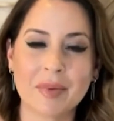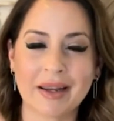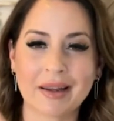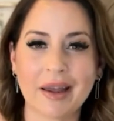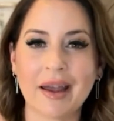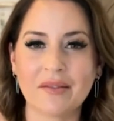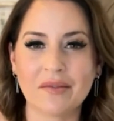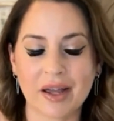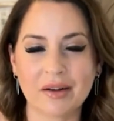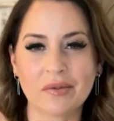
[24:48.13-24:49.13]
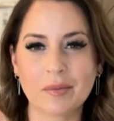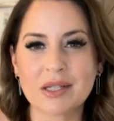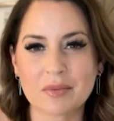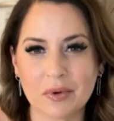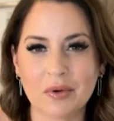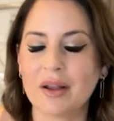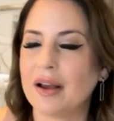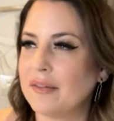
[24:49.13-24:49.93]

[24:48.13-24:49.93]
a blanket and fed from a spoon